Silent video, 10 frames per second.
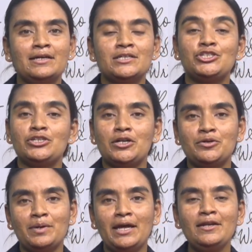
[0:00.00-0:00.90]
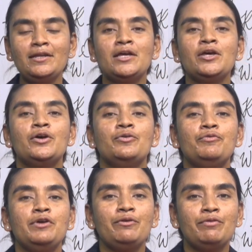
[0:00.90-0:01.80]
children,
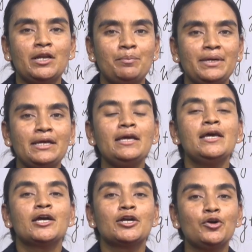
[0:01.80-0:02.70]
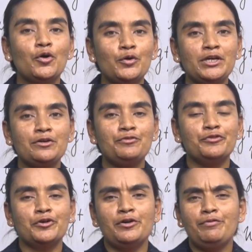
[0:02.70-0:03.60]
we will be going
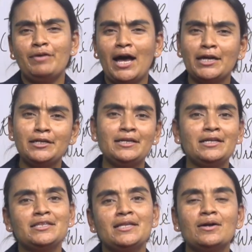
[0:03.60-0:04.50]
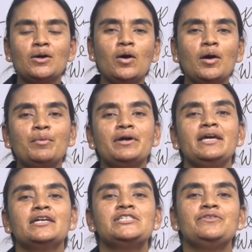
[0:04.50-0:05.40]
for finding the common
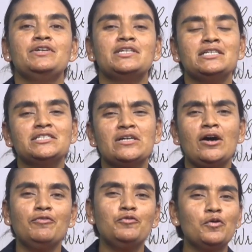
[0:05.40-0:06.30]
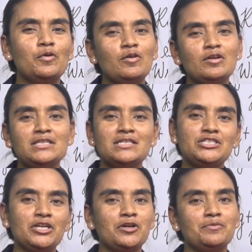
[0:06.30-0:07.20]
activities of all the
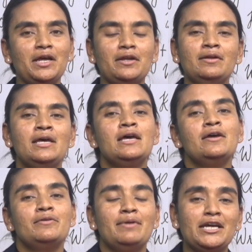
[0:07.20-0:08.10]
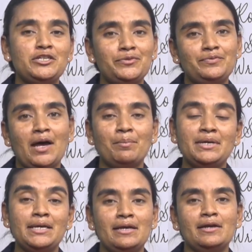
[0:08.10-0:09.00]
children right from
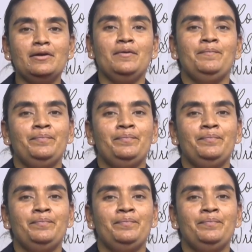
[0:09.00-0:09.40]
here.